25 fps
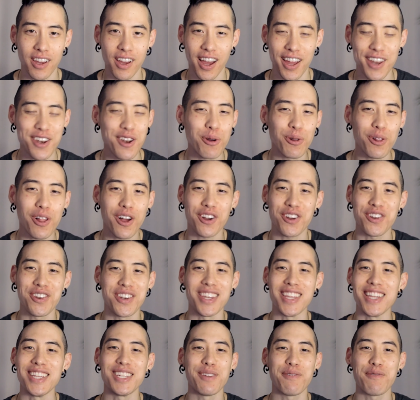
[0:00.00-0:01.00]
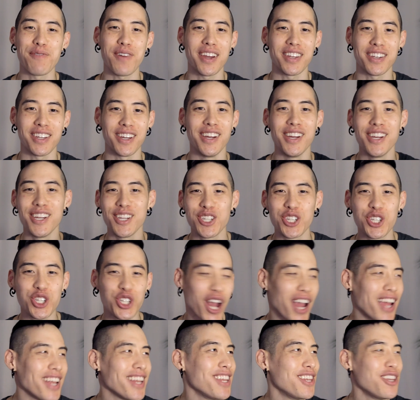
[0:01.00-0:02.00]
I no longer need to find a
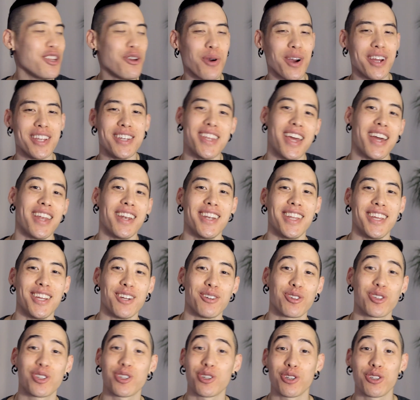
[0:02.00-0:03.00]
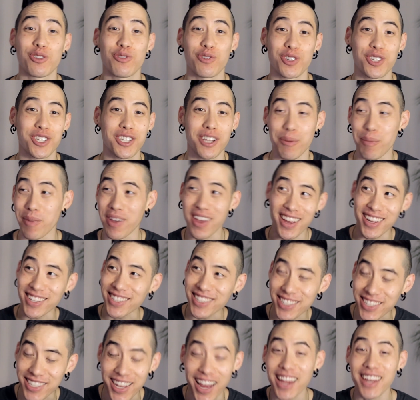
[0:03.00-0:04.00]
shiny new identity or search for some
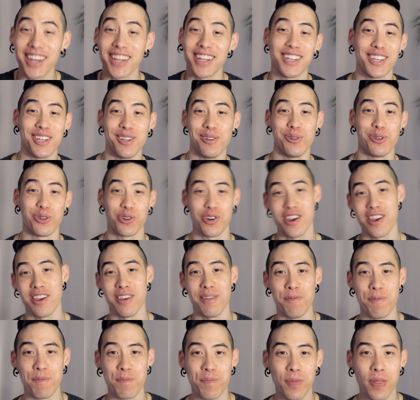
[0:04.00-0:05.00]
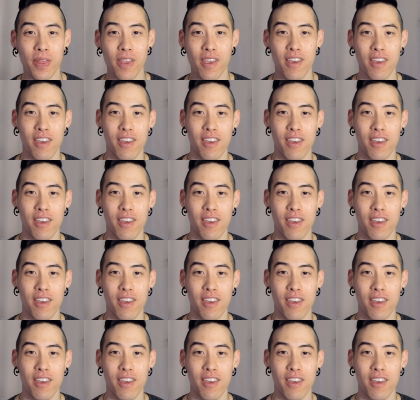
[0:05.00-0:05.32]
exciting new dream.